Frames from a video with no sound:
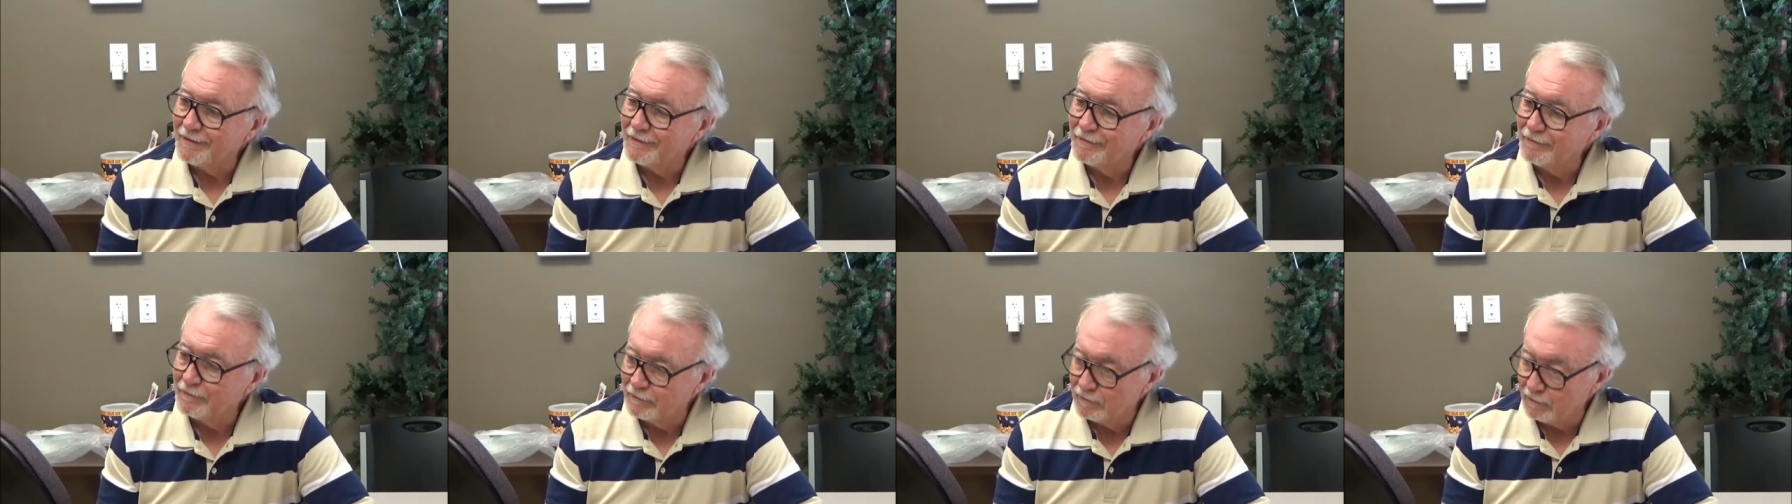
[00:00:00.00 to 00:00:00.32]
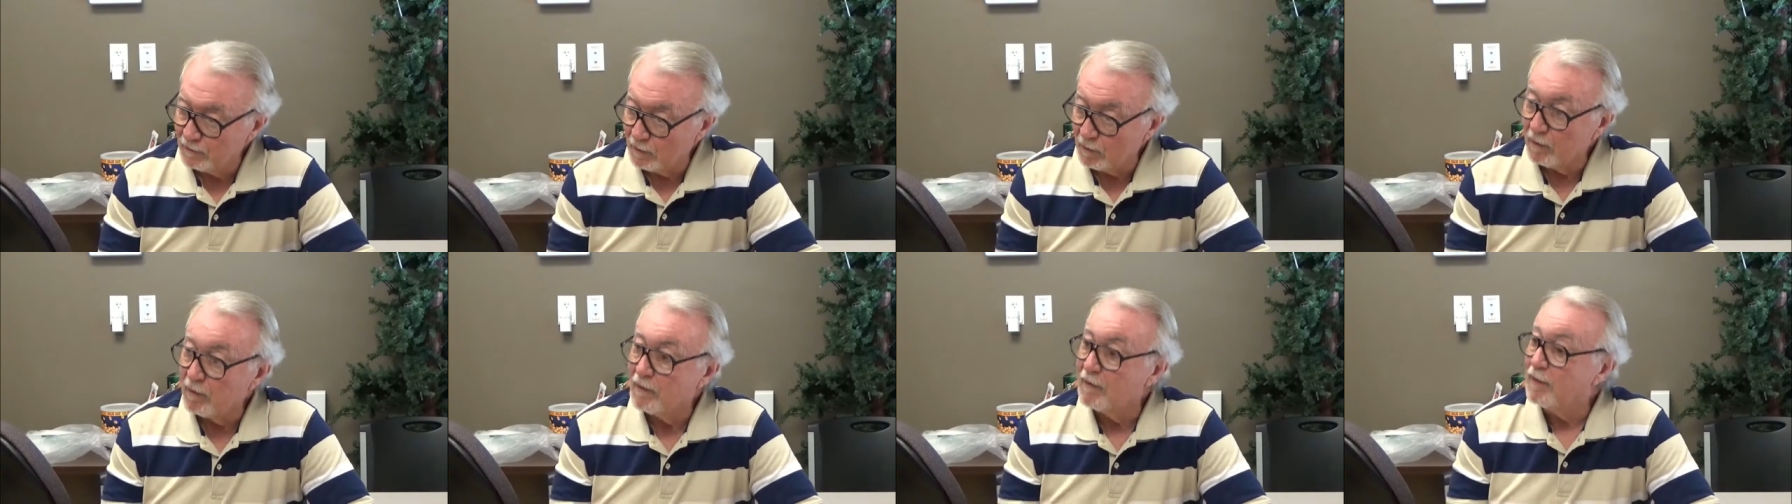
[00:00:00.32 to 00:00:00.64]

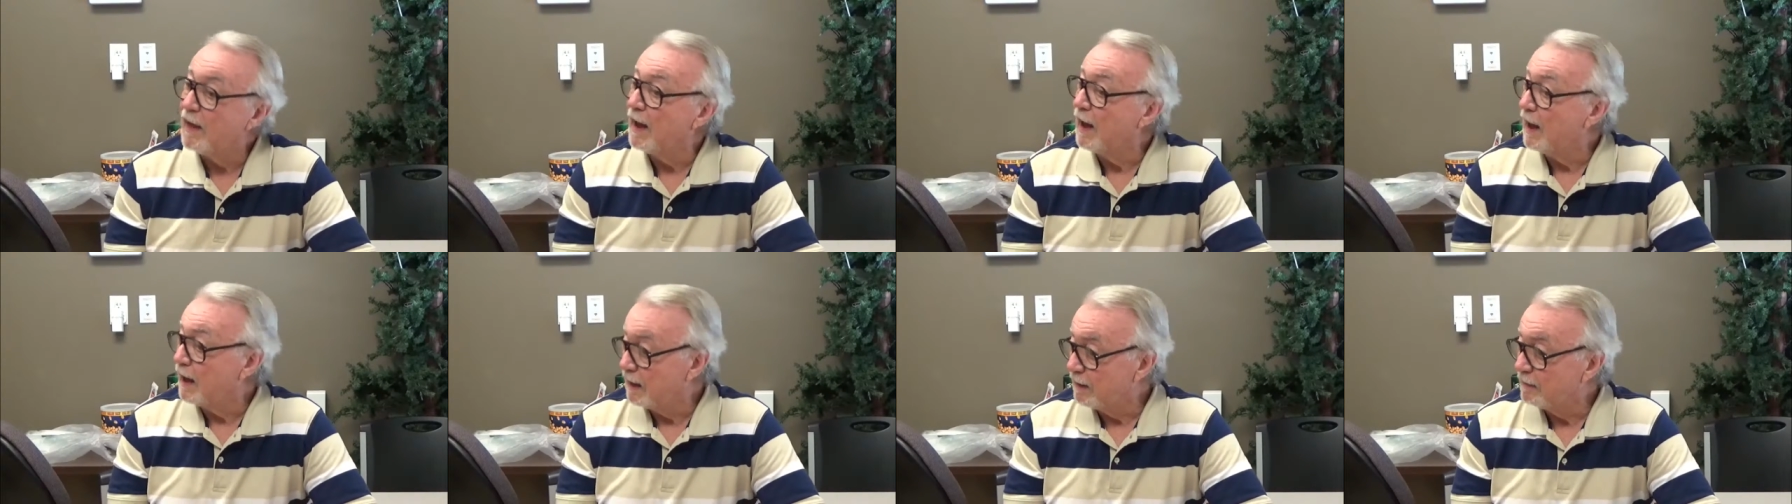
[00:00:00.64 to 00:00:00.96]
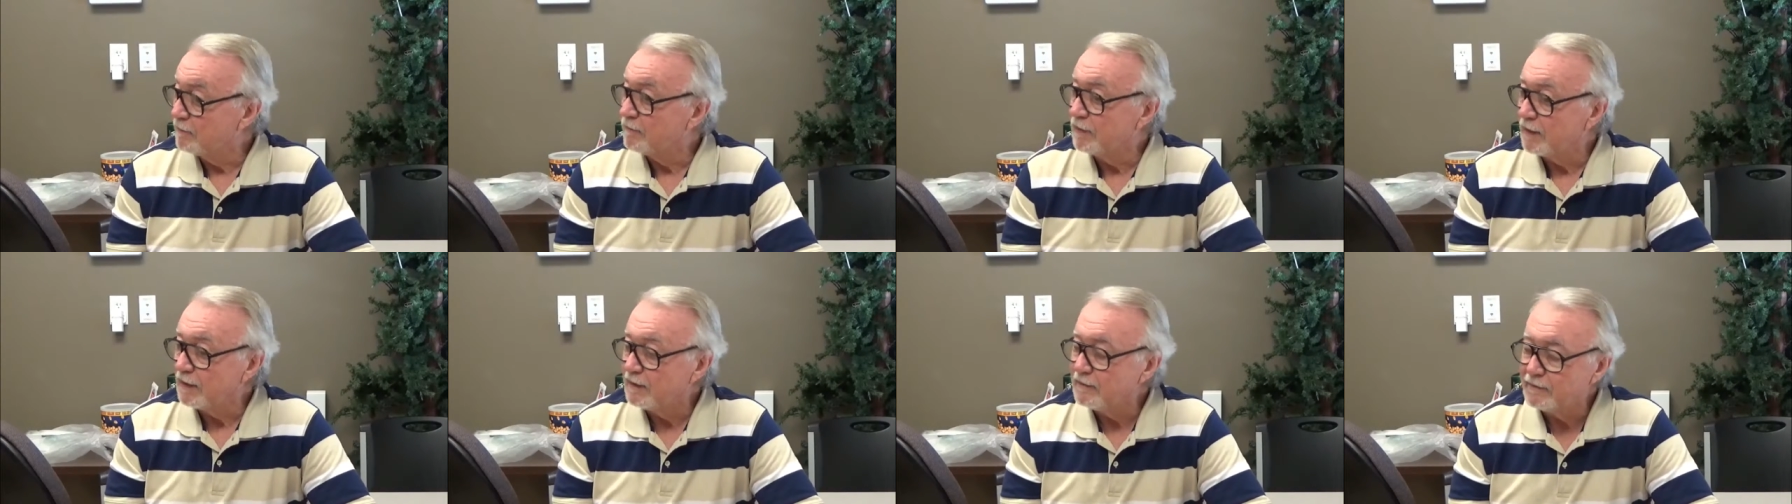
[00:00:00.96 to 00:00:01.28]
for that.
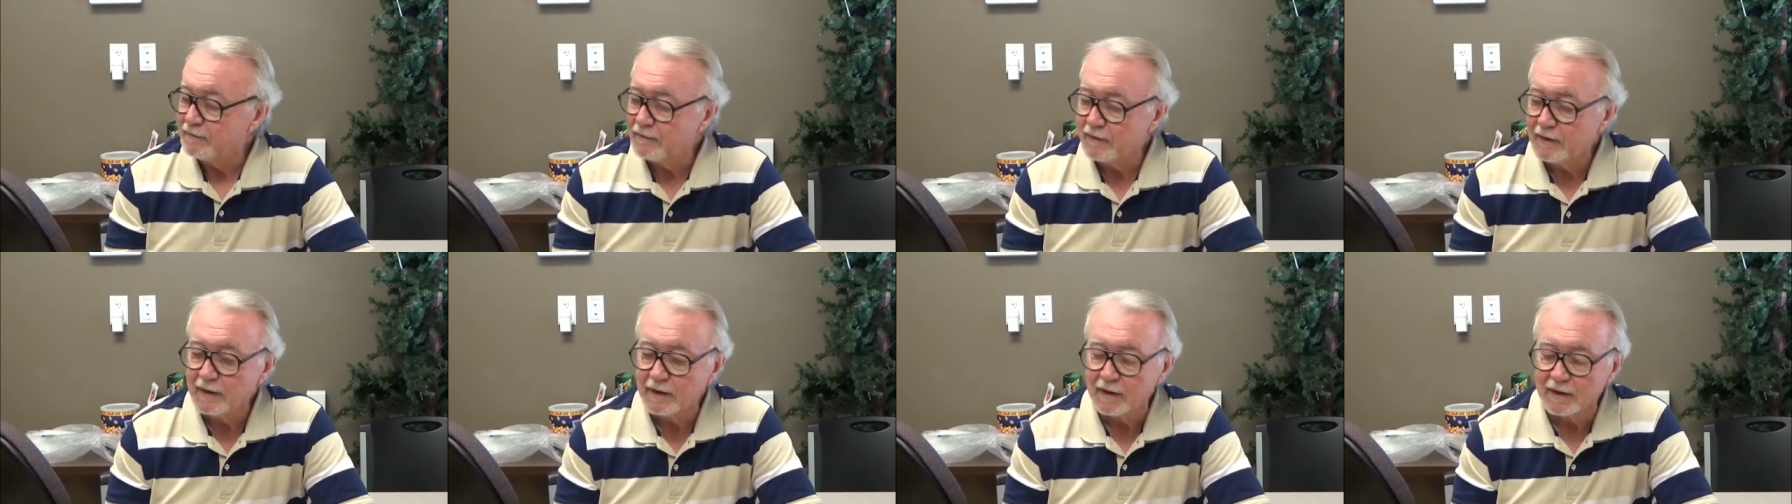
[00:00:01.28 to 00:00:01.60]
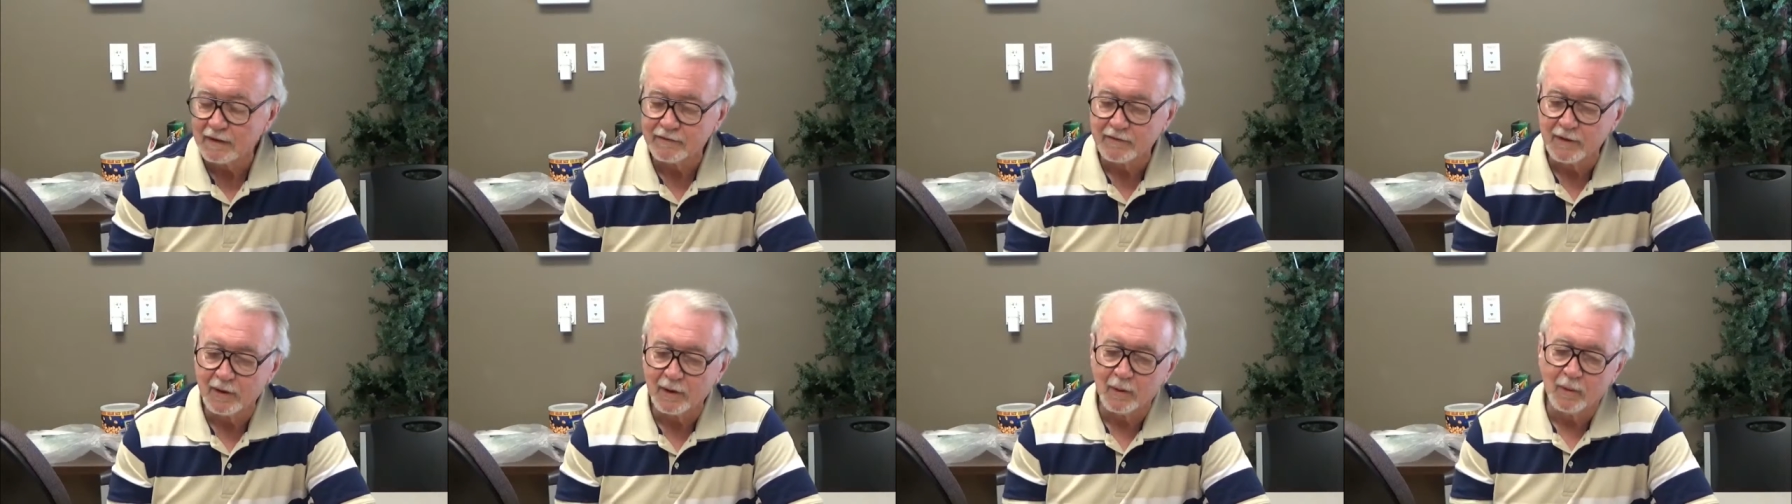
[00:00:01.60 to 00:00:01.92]
If they feel
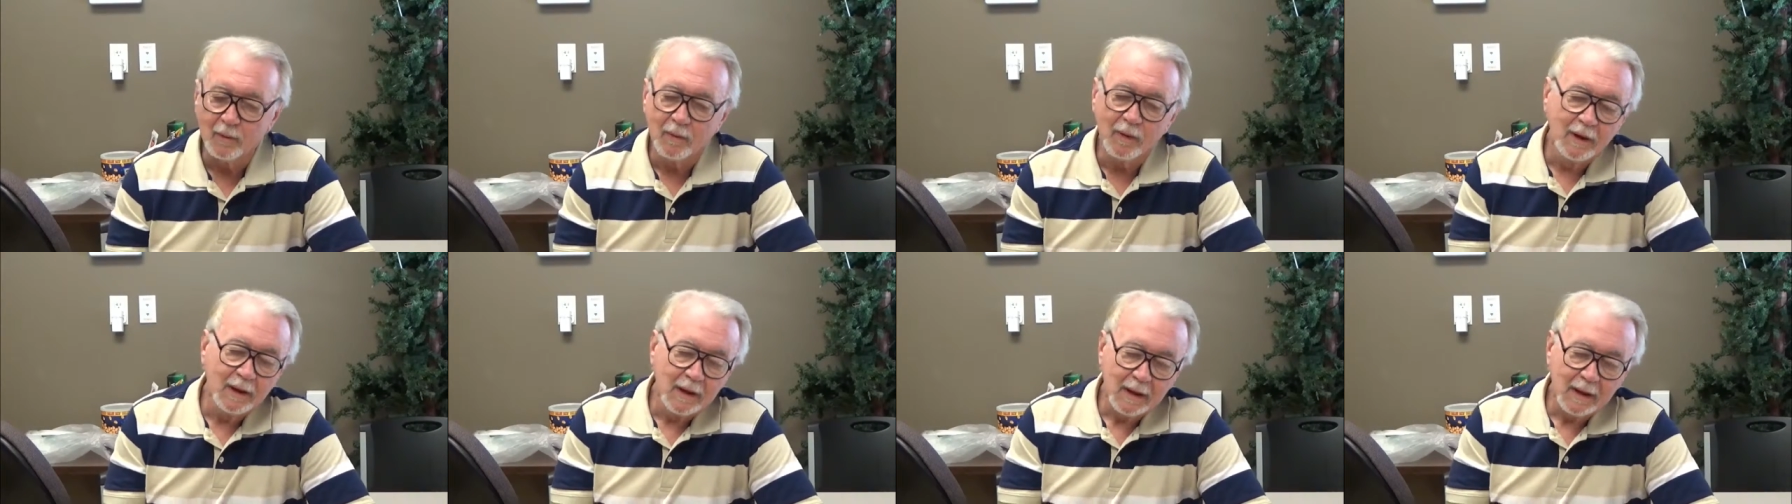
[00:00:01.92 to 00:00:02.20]
as though